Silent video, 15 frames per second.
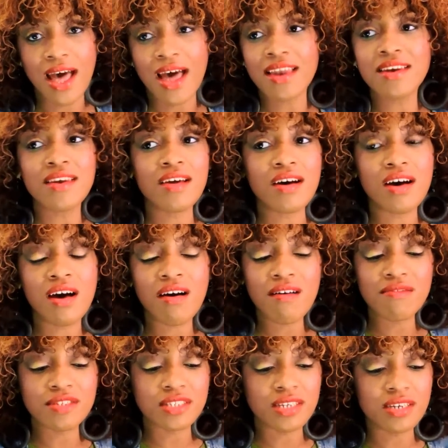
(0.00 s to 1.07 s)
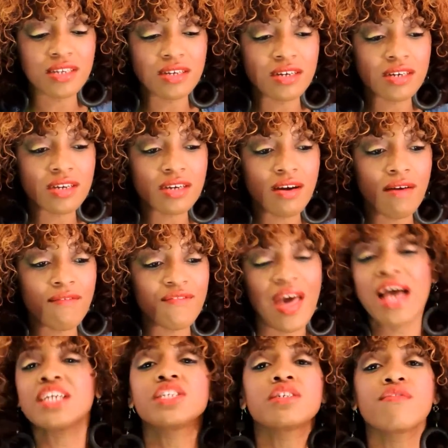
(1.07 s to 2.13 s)
I love to look
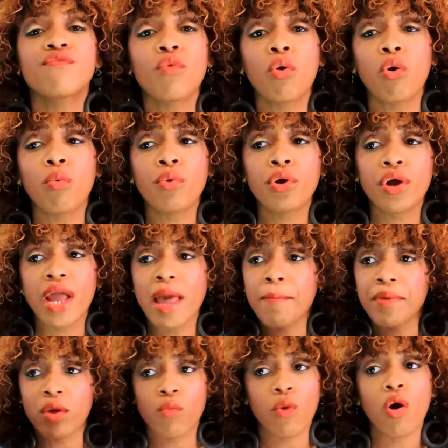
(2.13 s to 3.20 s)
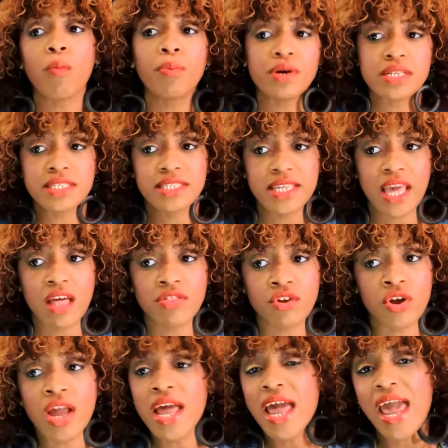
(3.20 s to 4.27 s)
fashion forward and be well put together.